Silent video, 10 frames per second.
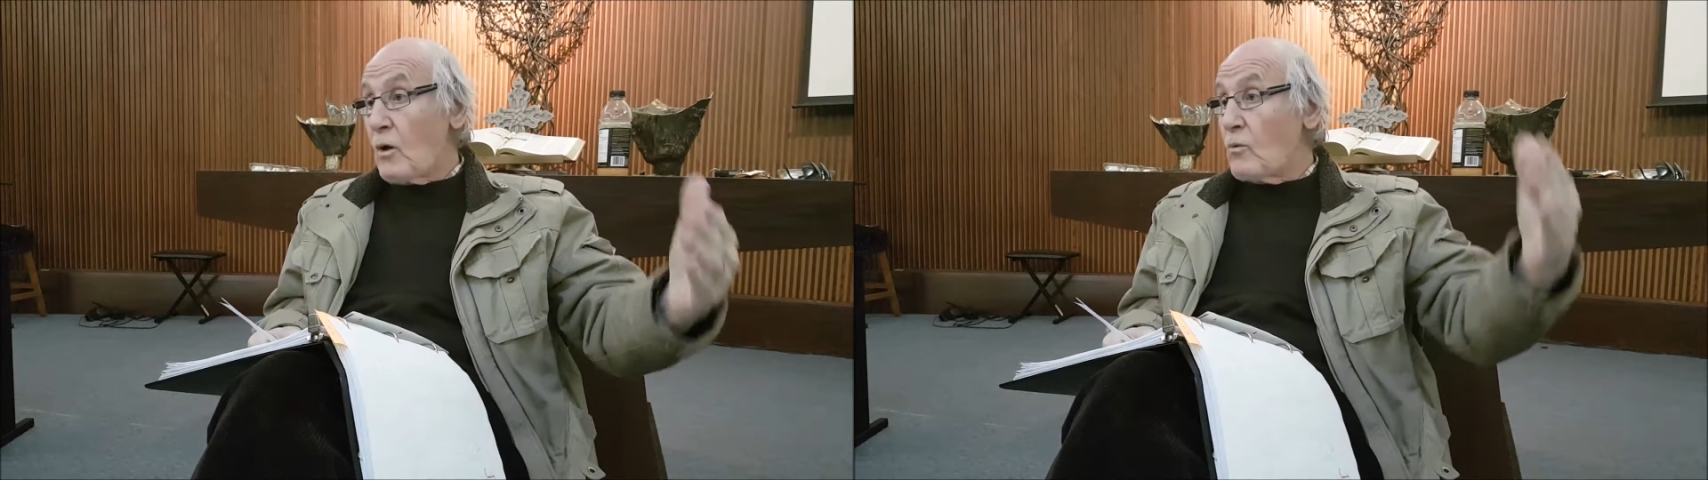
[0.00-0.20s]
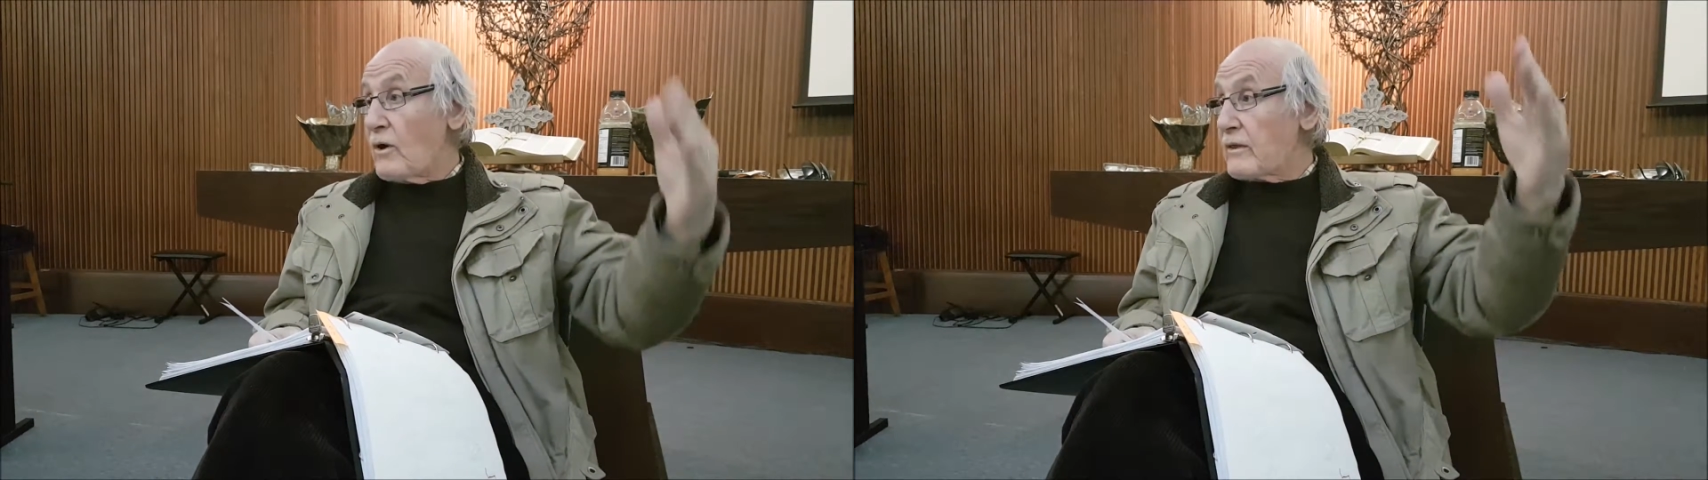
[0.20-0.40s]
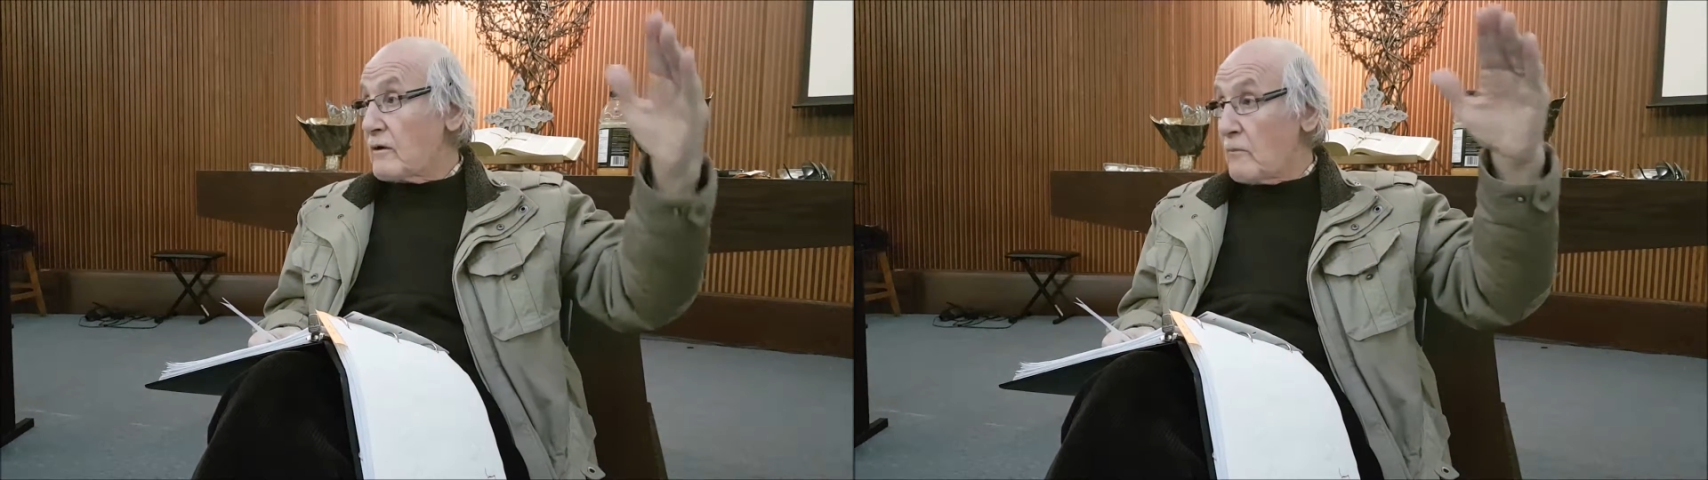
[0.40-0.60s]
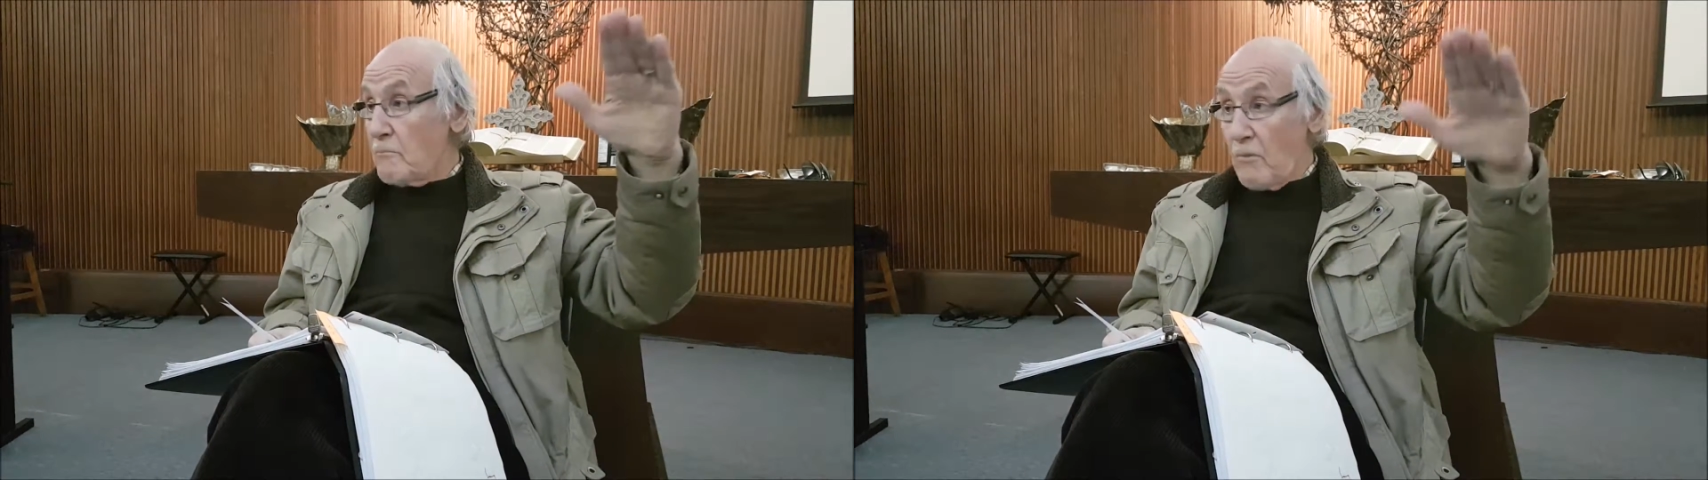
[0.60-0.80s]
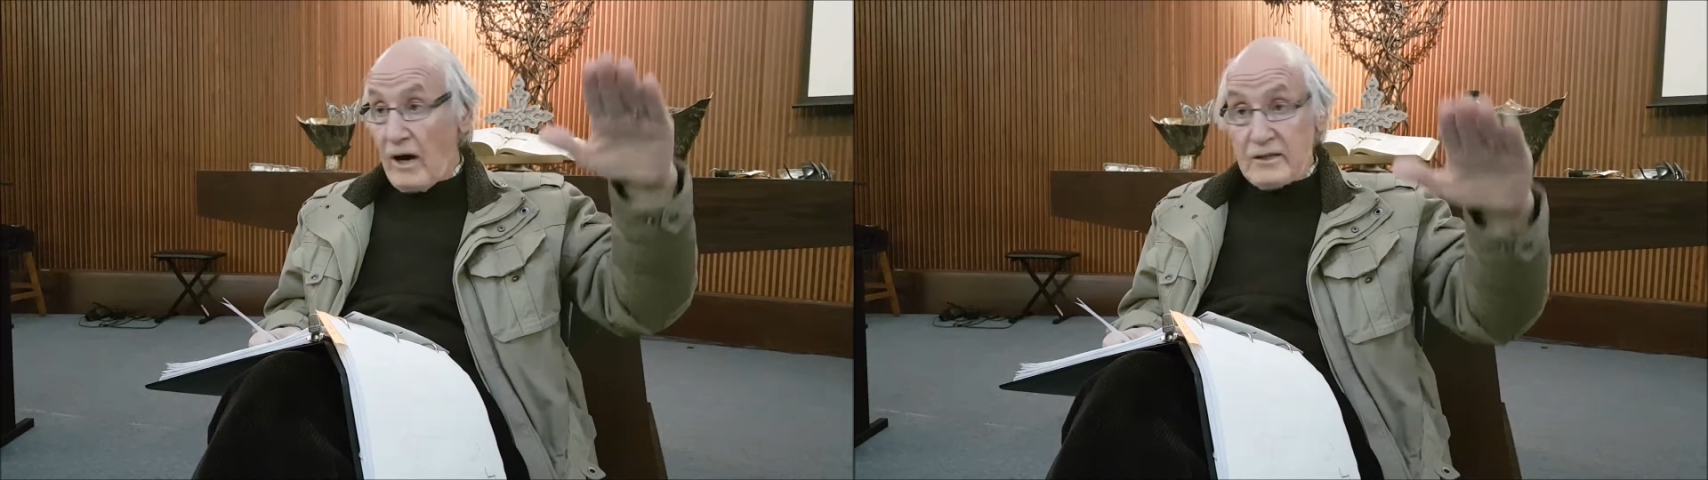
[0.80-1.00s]
with
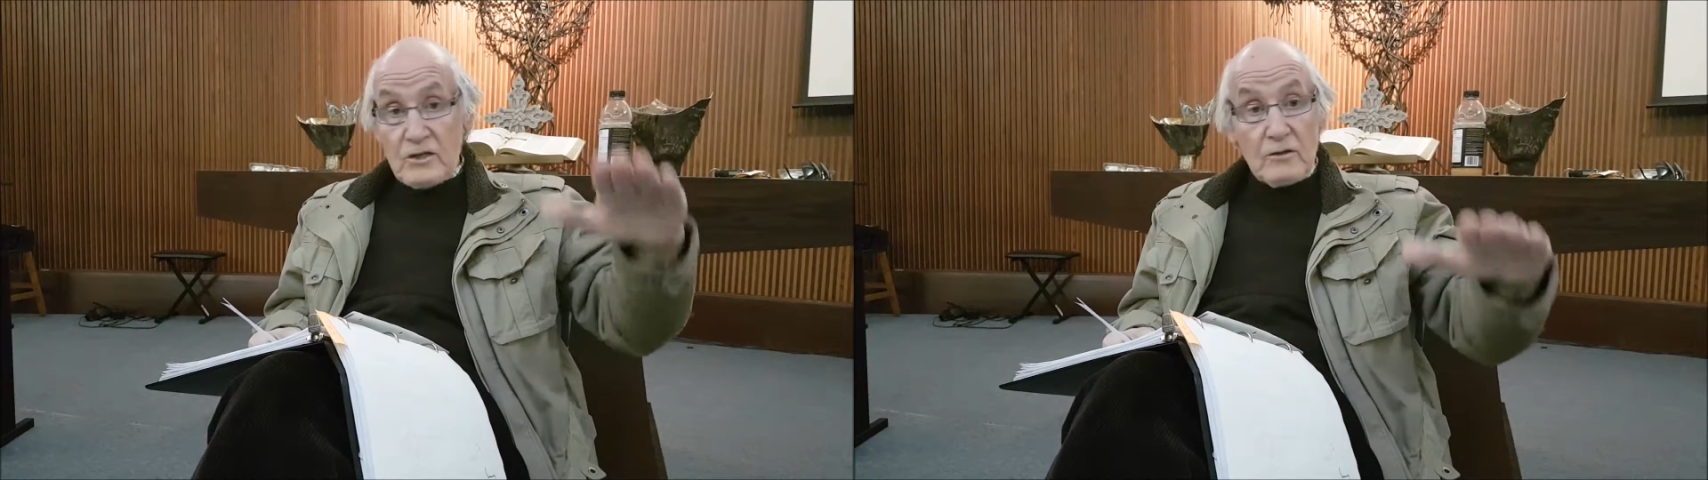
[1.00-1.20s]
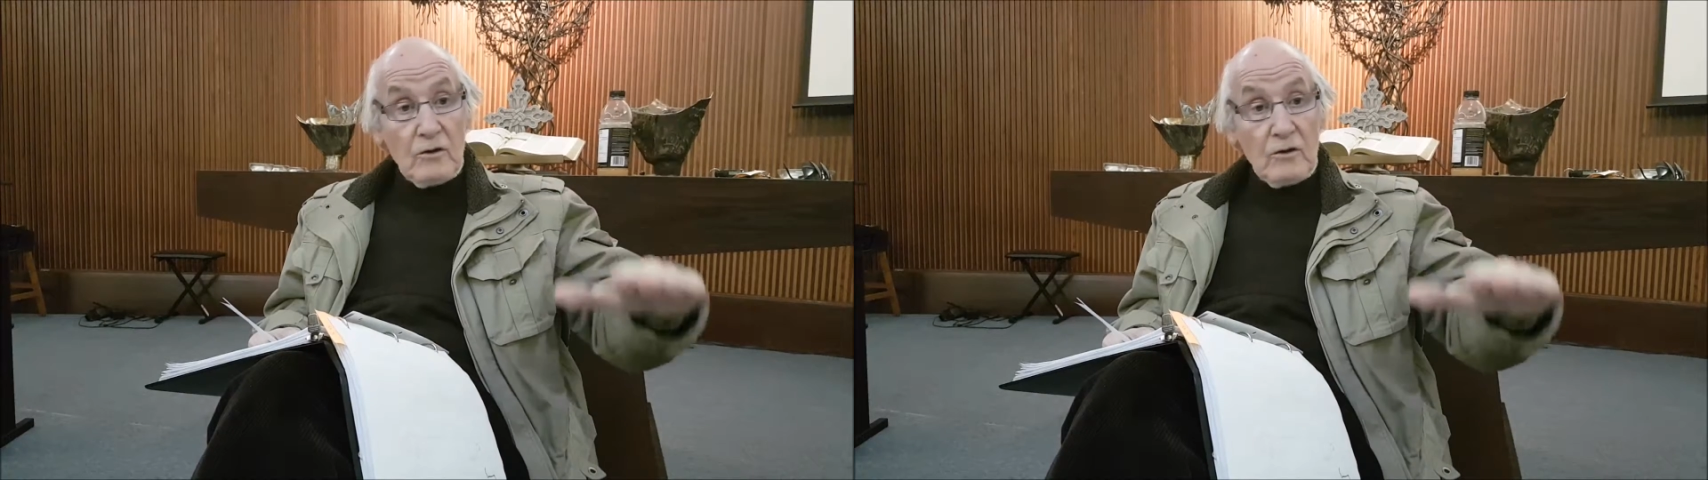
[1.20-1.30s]
much